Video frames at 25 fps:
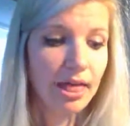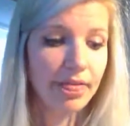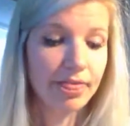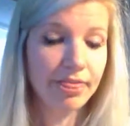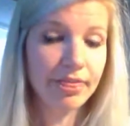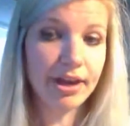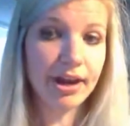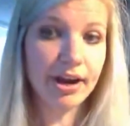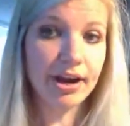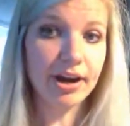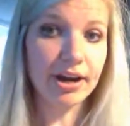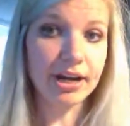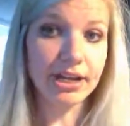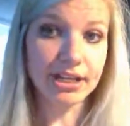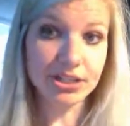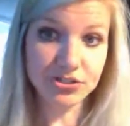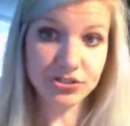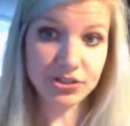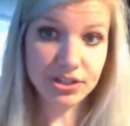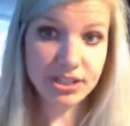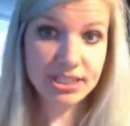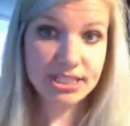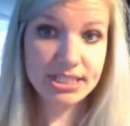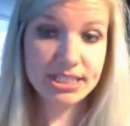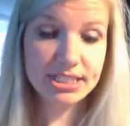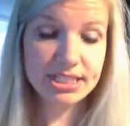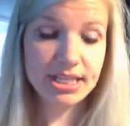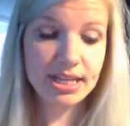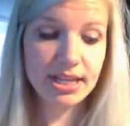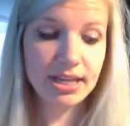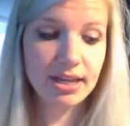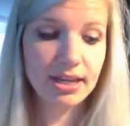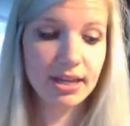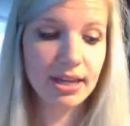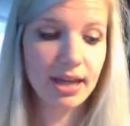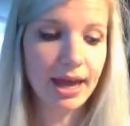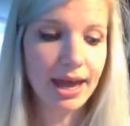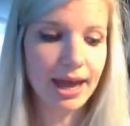their interests.
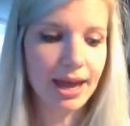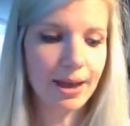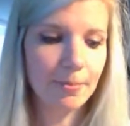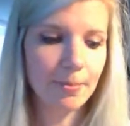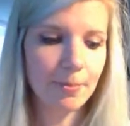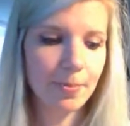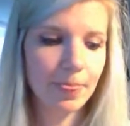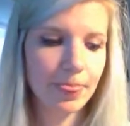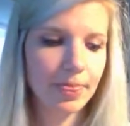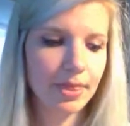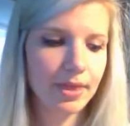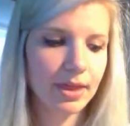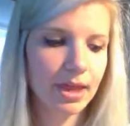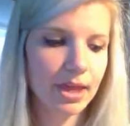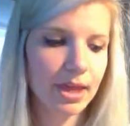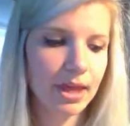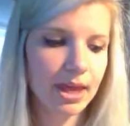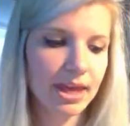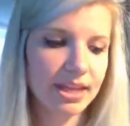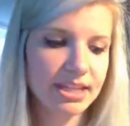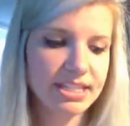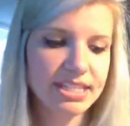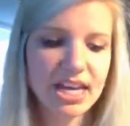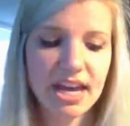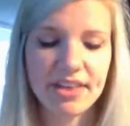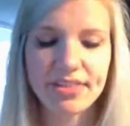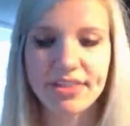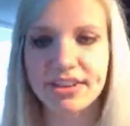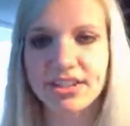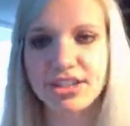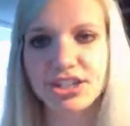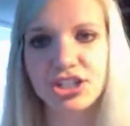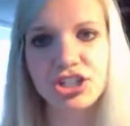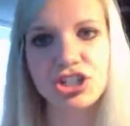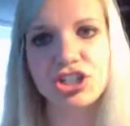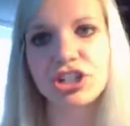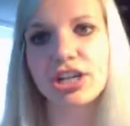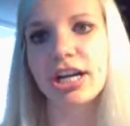And yeah, they
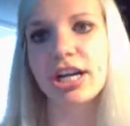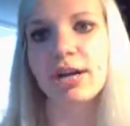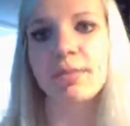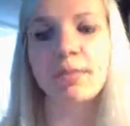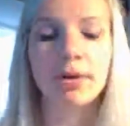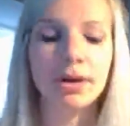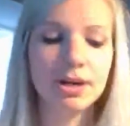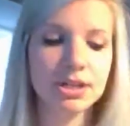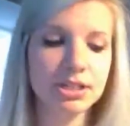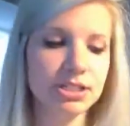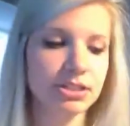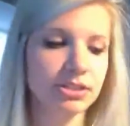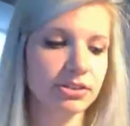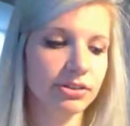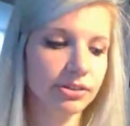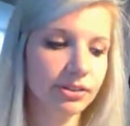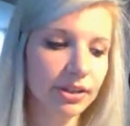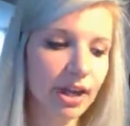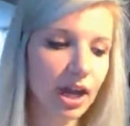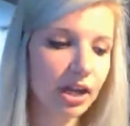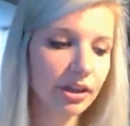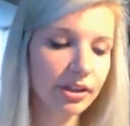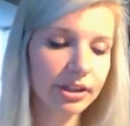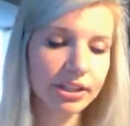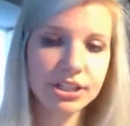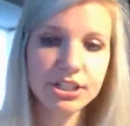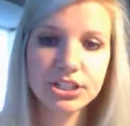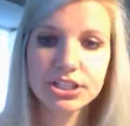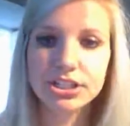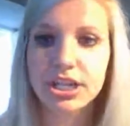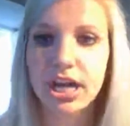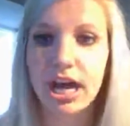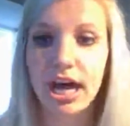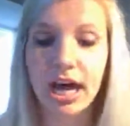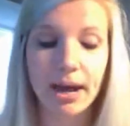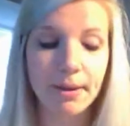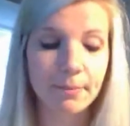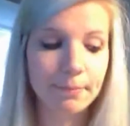just share personal knowledge,
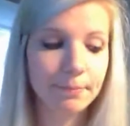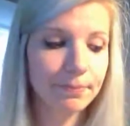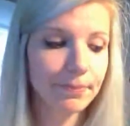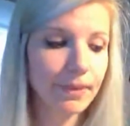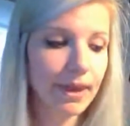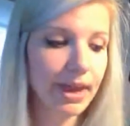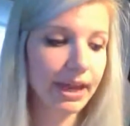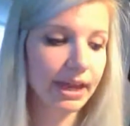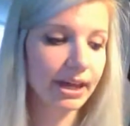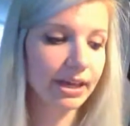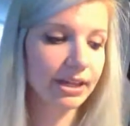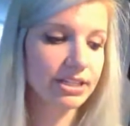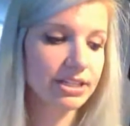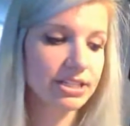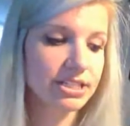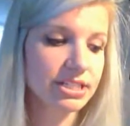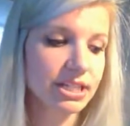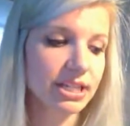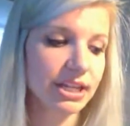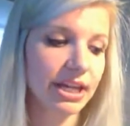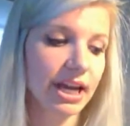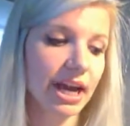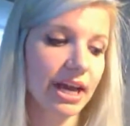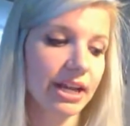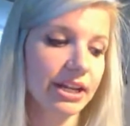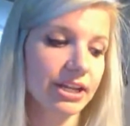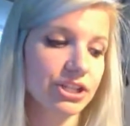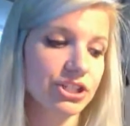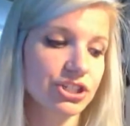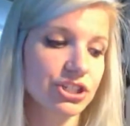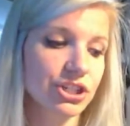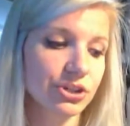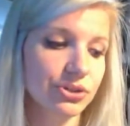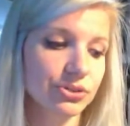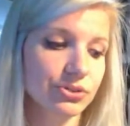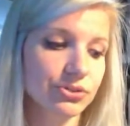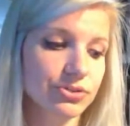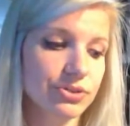and it kind of
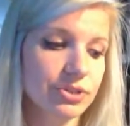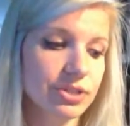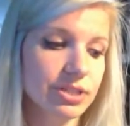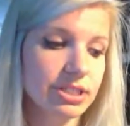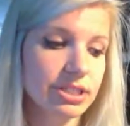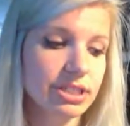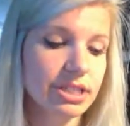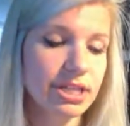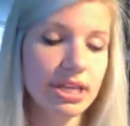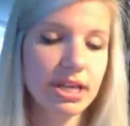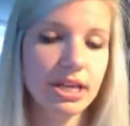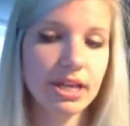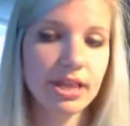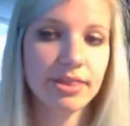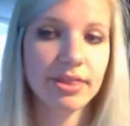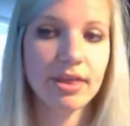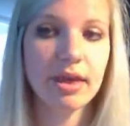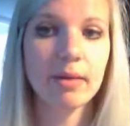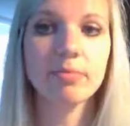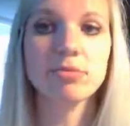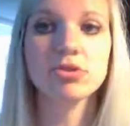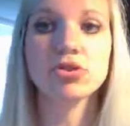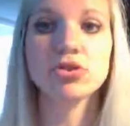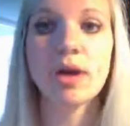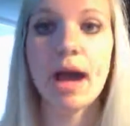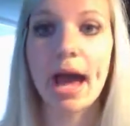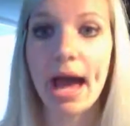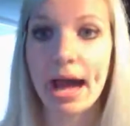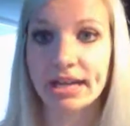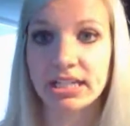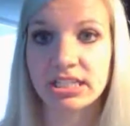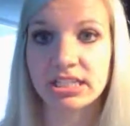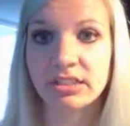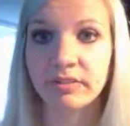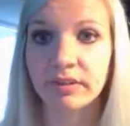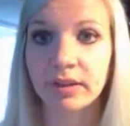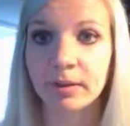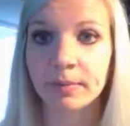shows them to
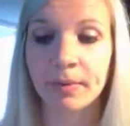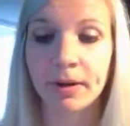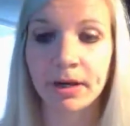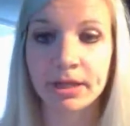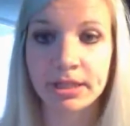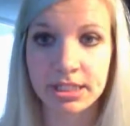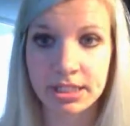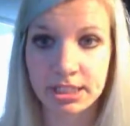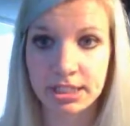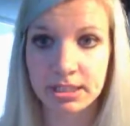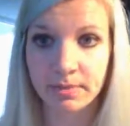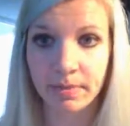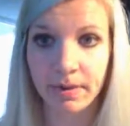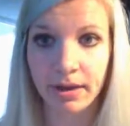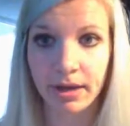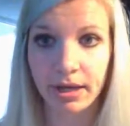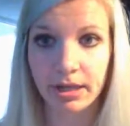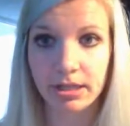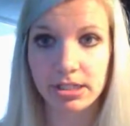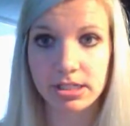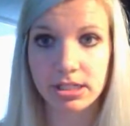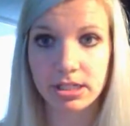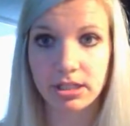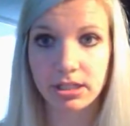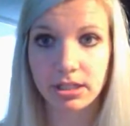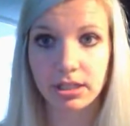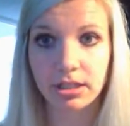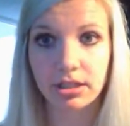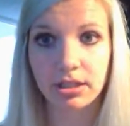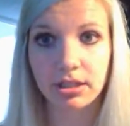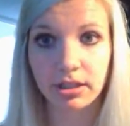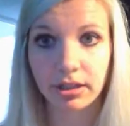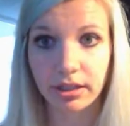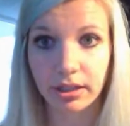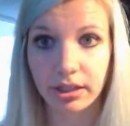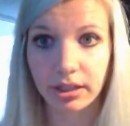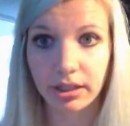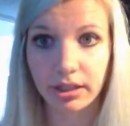actively participate
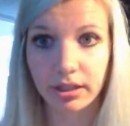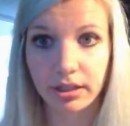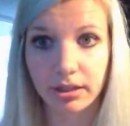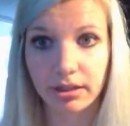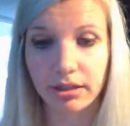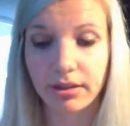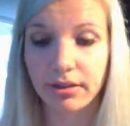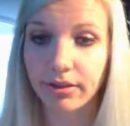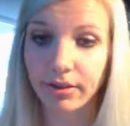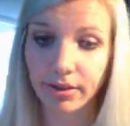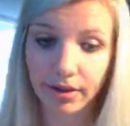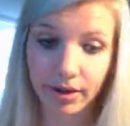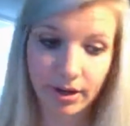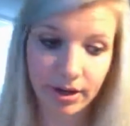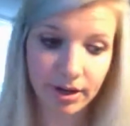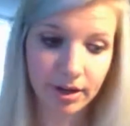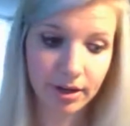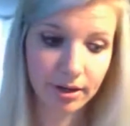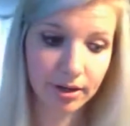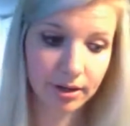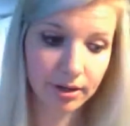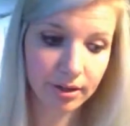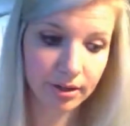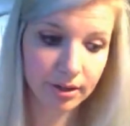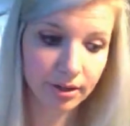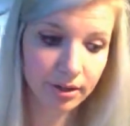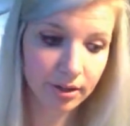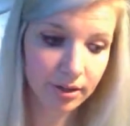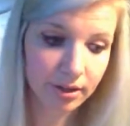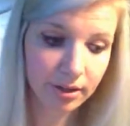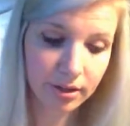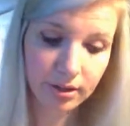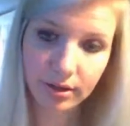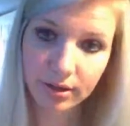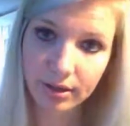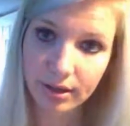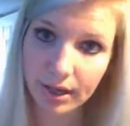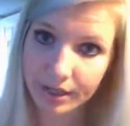in their
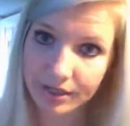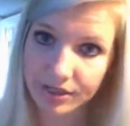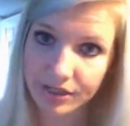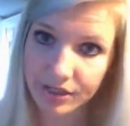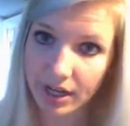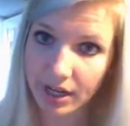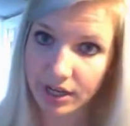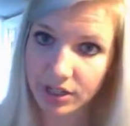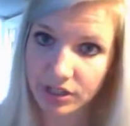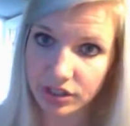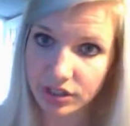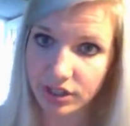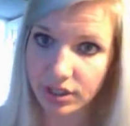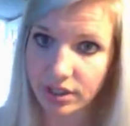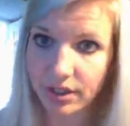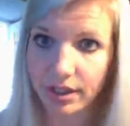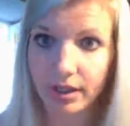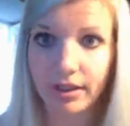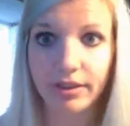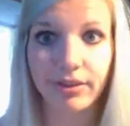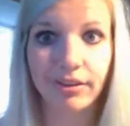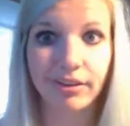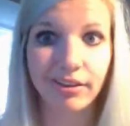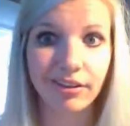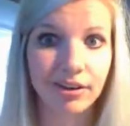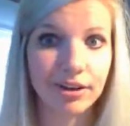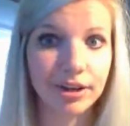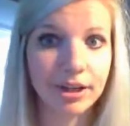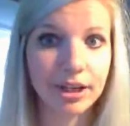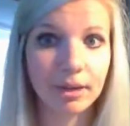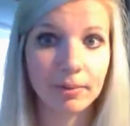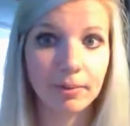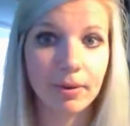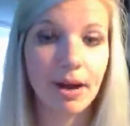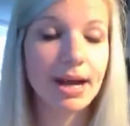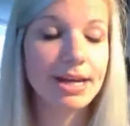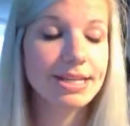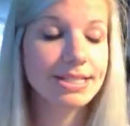education, the
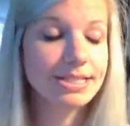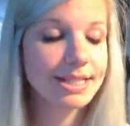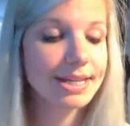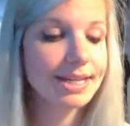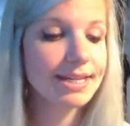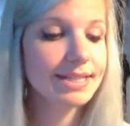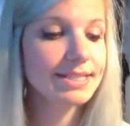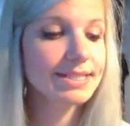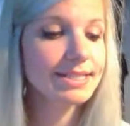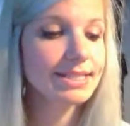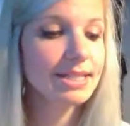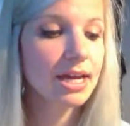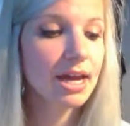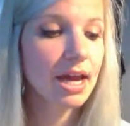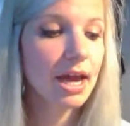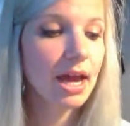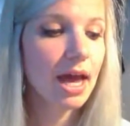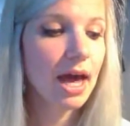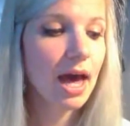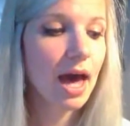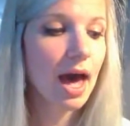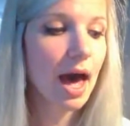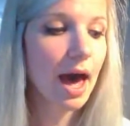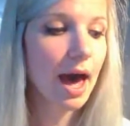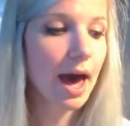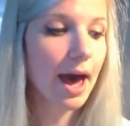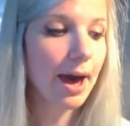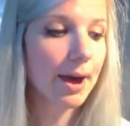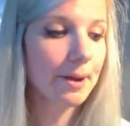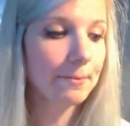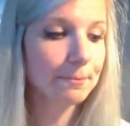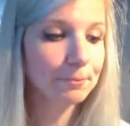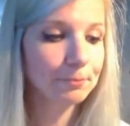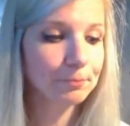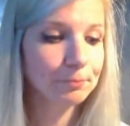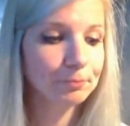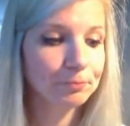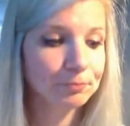learning process.
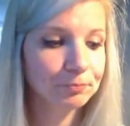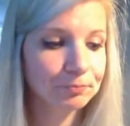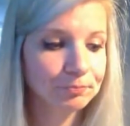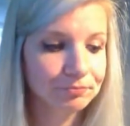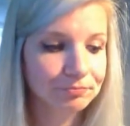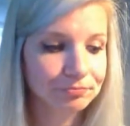And